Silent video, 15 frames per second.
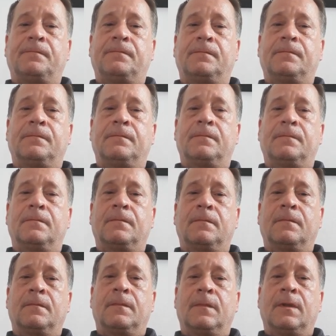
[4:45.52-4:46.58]

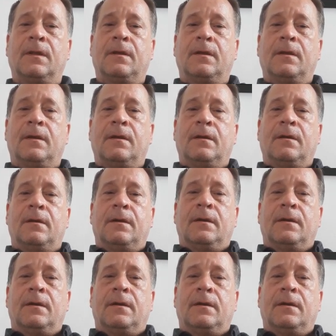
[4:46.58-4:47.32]
No one is speaking in this clip.